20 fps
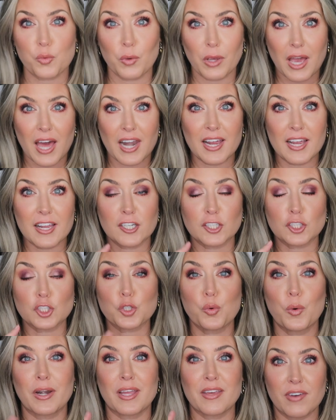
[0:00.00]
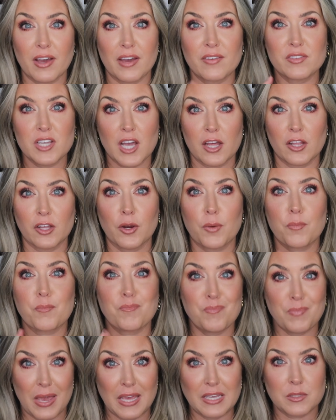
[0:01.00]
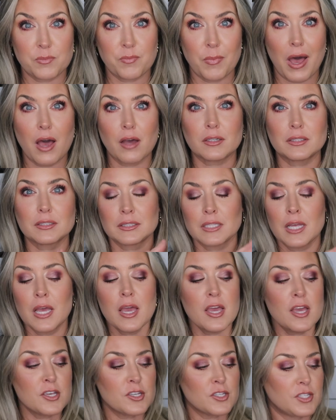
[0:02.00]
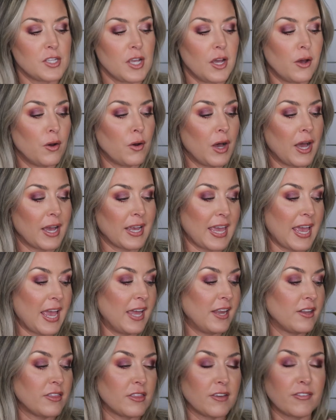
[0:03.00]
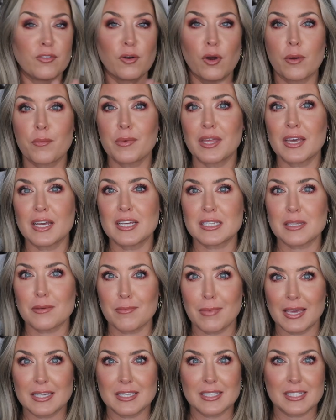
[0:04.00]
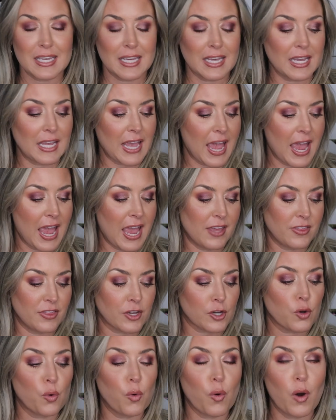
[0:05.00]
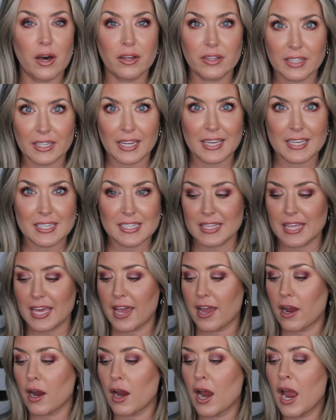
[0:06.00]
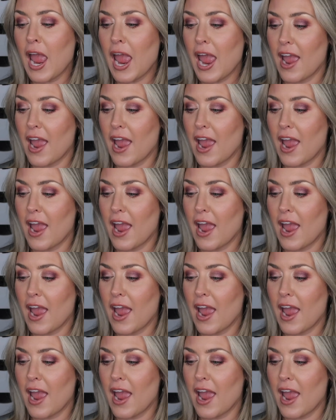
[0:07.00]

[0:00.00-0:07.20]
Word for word: We got it in our twenty-five dollar base box. So again, the formula is amazing and the quality is there.